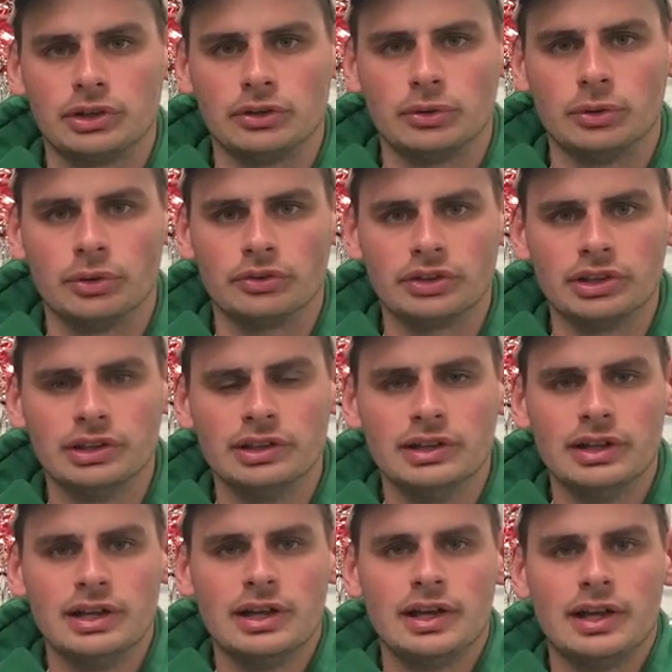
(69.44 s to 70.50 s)
can cause
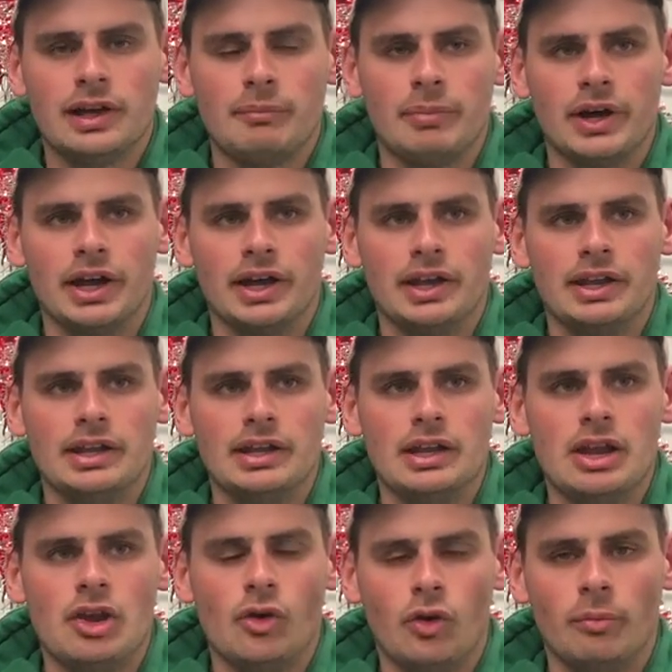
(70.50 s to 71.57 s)
it, but
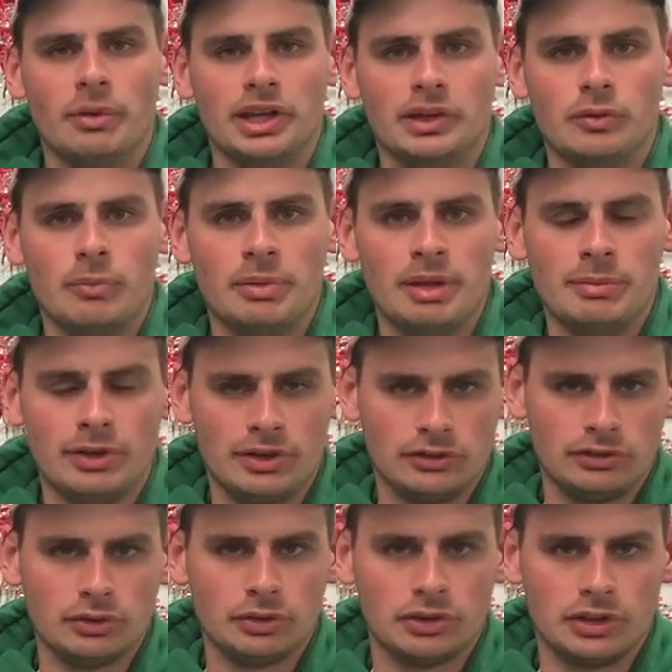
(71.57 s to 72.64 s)
normally it will be
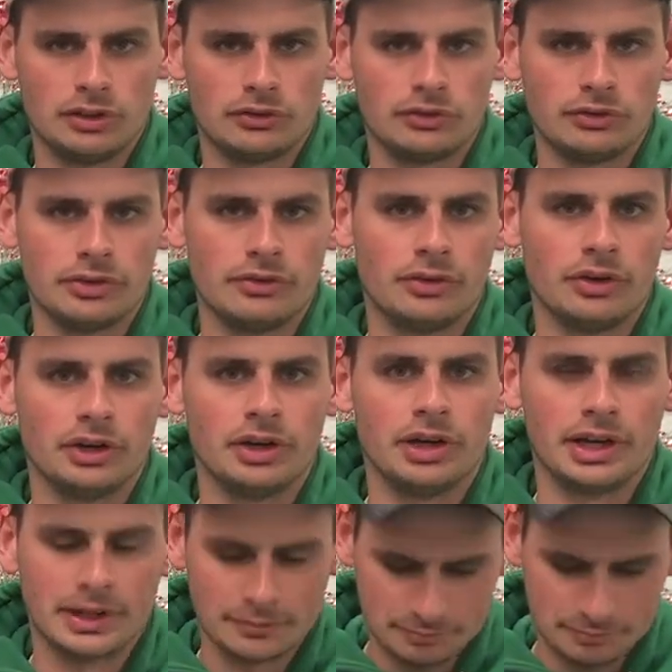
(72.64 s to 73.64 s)
because you're looking through the wrong eye.